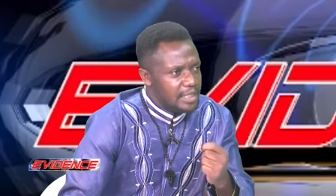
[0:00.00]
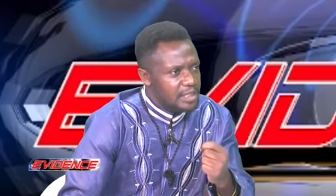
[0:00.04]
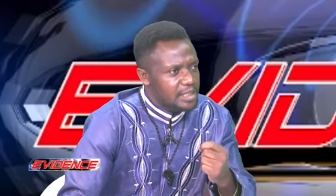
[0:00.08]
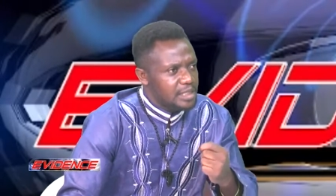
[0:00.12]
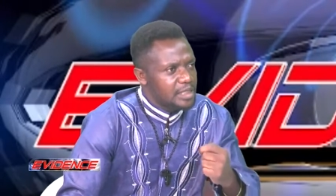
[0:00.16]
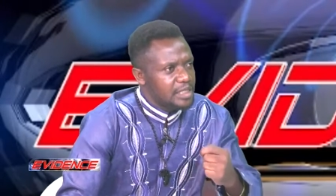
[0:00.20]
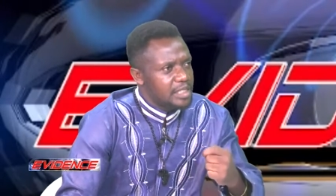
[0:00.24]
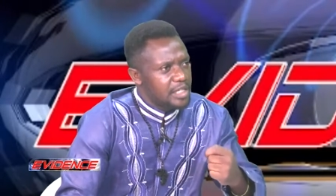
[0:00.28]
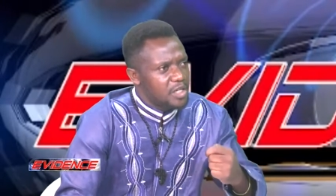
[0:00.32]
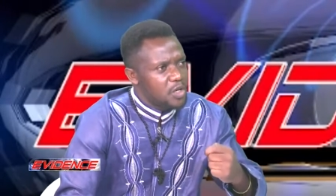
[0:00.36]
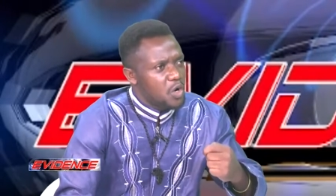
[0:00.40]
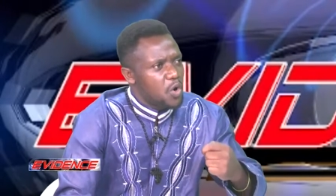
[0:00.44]

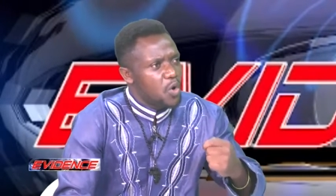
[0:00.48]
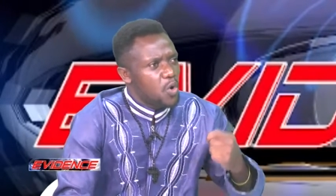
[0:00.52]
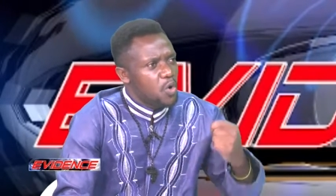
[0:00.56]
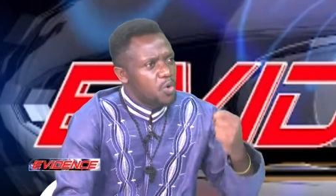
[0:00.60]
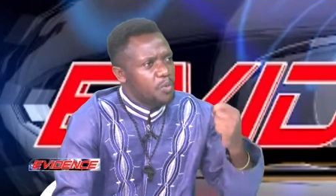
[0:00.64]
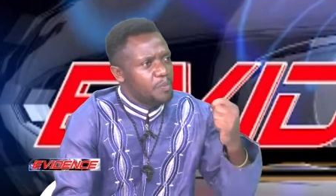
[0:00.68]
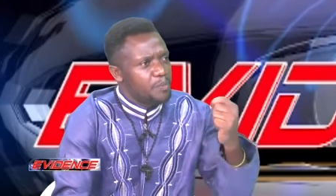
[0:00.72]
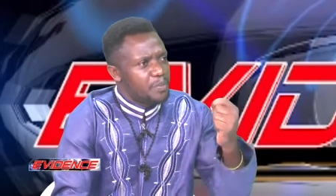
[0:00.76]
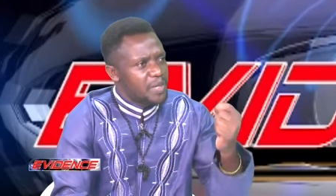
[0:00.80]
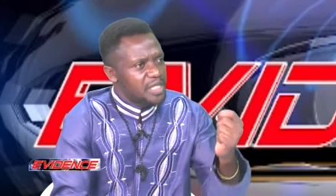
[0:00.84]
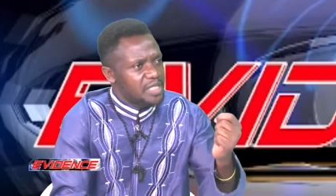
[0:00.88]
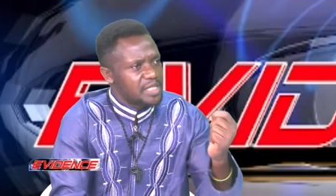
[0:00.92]
your own
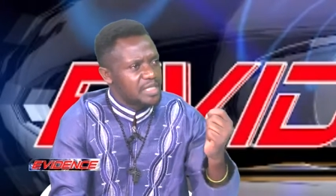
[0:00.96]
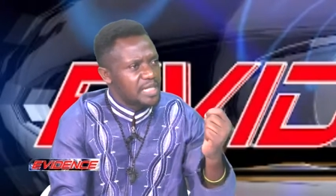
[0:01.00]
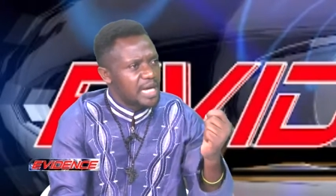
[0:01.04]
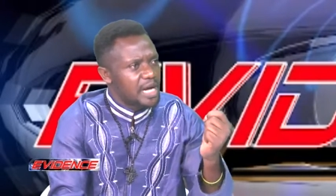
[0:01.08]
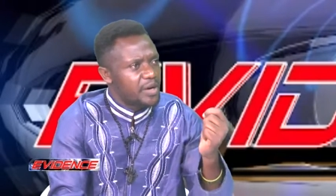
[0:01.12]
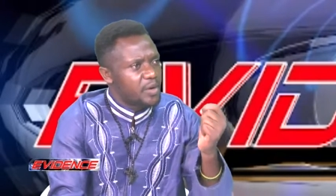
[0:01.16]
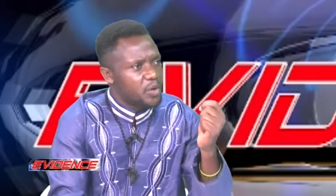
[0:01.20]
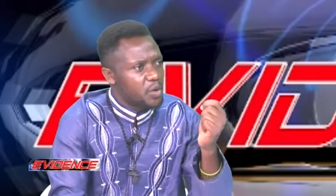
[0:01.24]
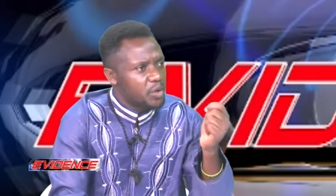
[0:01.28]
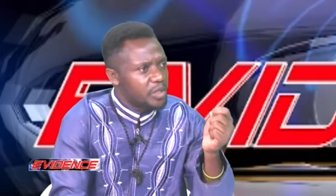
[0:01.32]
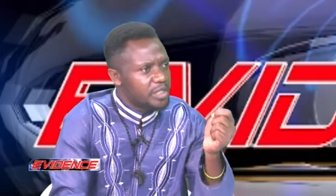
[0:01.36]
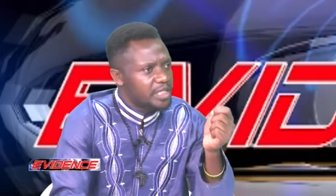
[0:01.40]
personal
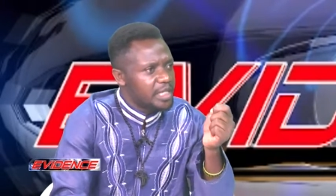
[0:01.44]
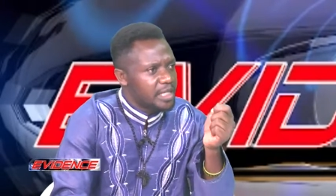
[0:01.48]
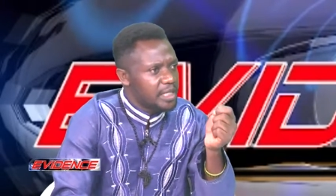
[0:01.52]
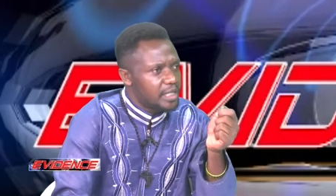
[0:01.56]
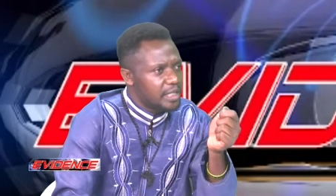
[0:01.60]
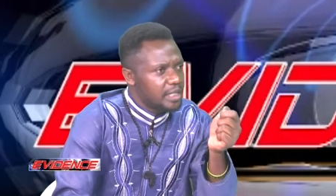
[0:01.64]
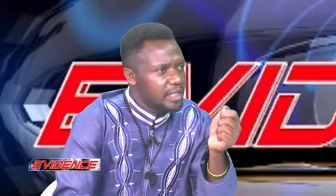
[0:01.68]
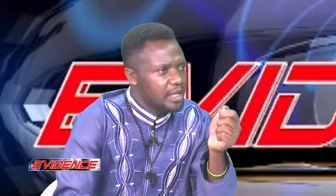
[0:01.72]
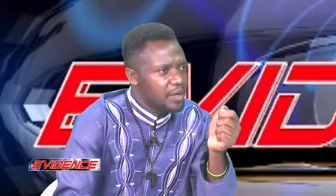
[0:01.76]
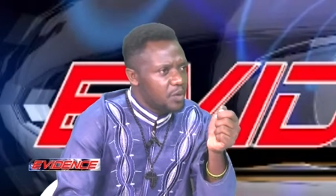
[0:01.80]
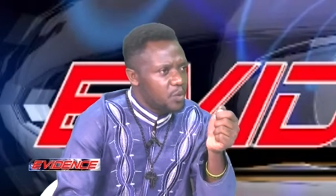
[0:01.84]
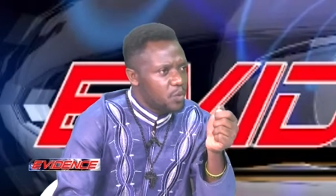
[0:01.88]
content.
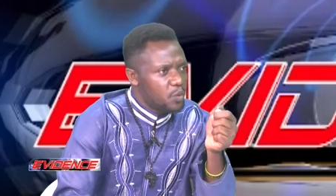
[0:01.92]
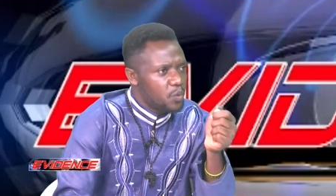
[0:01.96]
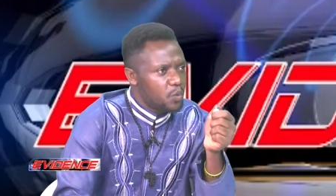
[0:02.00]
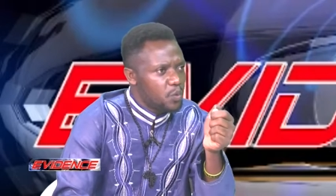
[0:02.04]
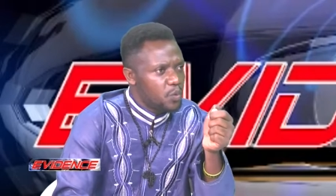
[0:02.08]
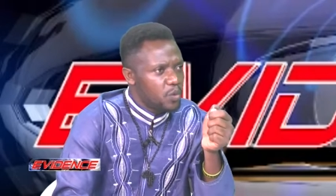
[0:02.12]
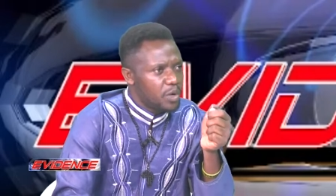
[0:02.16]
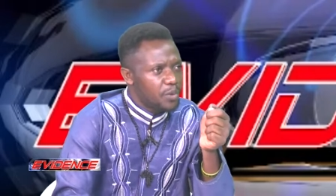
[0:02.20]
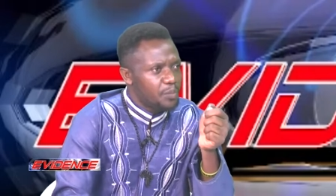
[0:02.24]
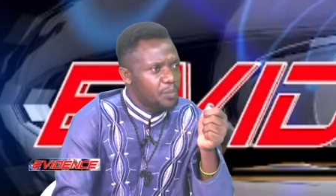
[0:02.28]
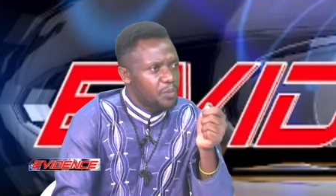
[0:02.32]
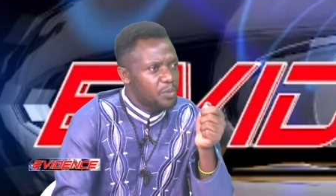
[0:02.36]

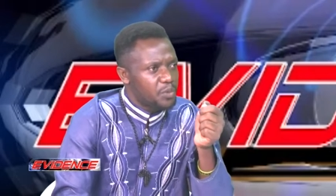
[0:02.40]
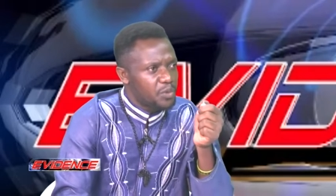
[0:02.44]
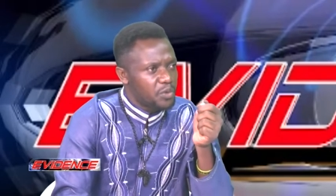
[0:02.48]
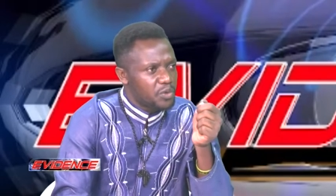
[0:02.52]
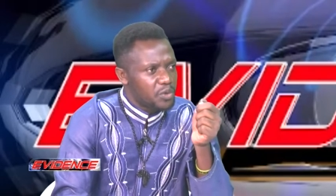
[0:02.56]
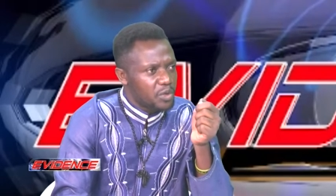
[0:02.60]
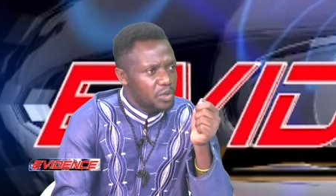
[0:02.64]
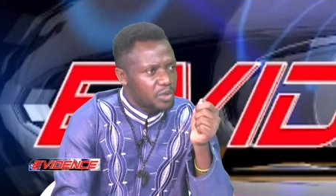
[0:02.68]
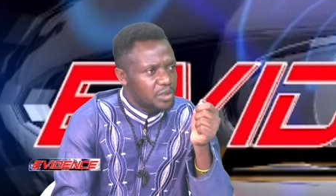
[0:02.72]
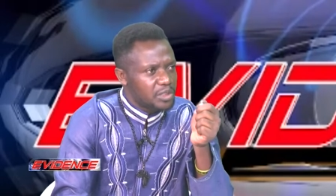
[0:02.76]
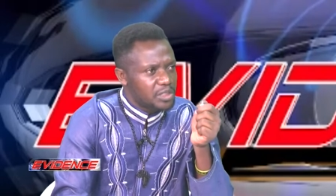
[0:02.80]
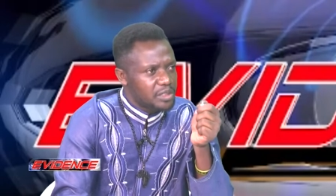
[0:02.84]
What
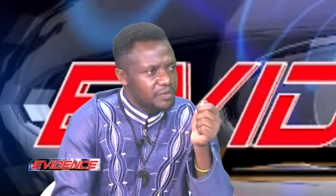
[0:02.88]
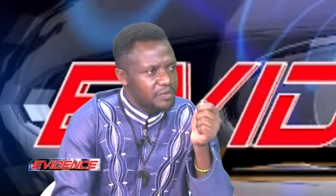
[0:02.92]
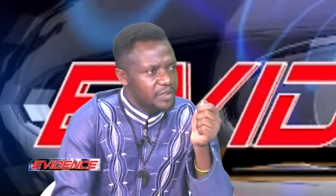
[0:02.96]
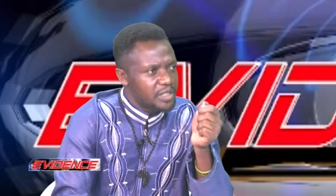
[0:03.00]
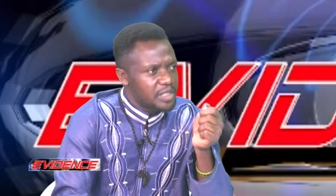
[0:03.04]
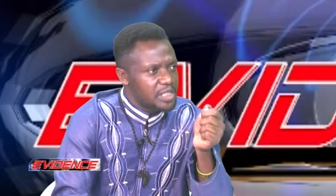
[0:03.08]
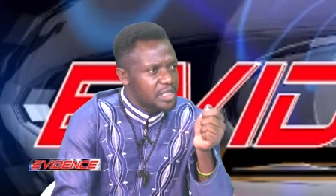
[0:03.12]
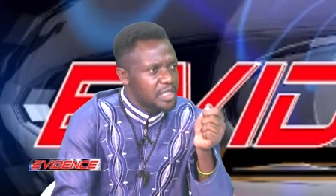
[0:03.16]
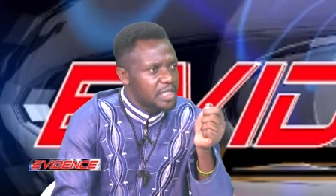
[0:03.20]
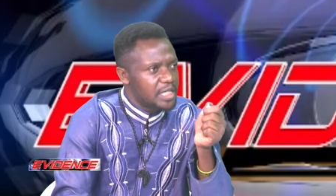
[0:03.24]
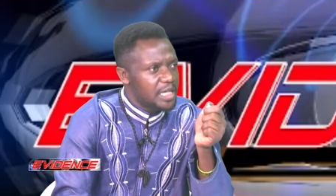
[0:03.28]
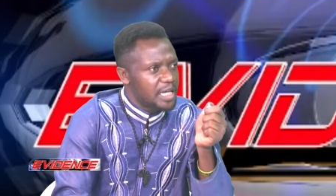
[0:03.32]

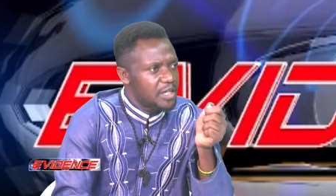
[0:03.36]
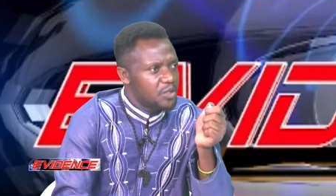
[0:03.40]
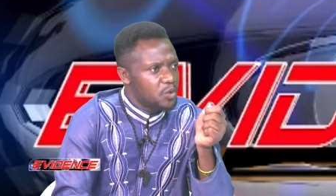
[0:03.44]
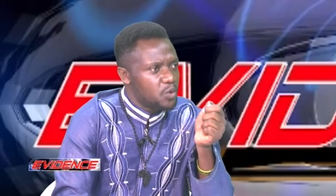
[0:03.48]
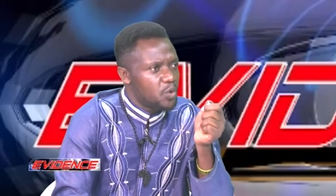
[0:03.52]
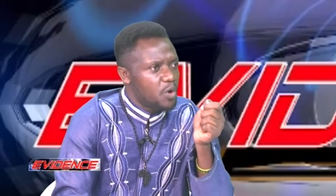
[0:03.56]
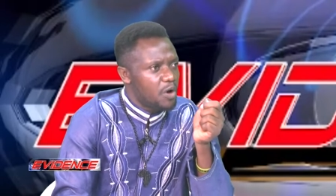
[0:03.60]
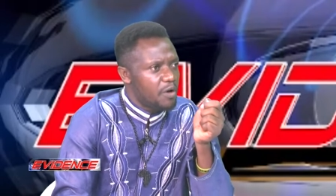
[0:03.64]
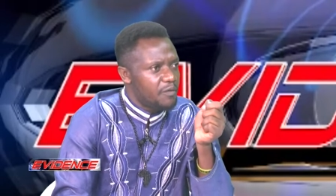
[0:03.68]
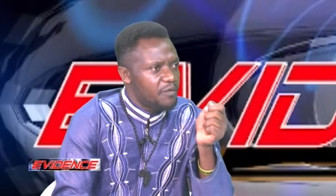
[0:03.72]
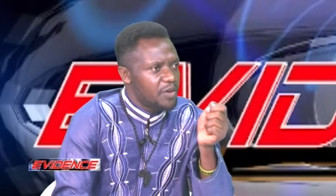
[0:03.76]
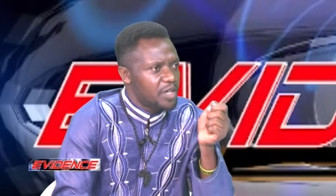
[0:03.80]
productivity can you
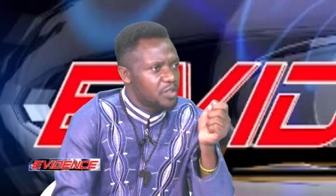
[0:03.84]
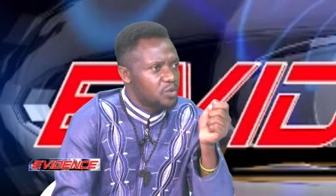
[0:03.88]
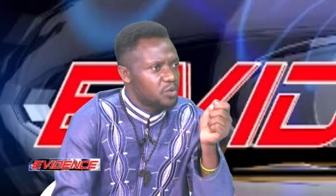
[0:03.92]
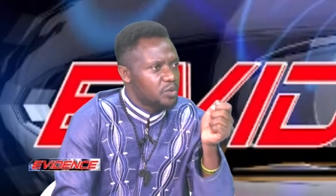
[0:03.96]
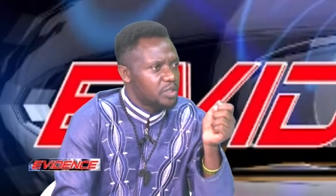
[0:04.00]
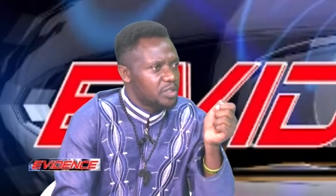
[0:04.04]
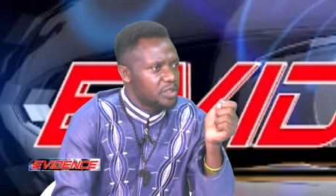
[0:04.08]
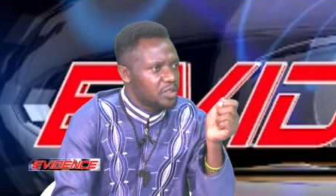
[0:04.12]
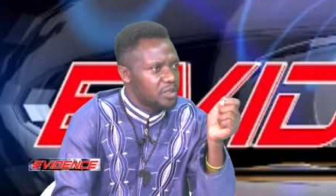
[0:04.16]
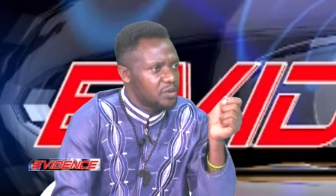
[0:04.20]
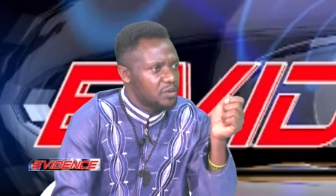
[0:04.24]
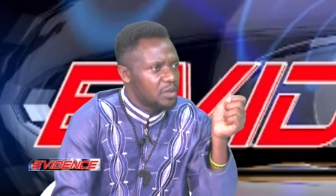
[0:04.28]
offer to the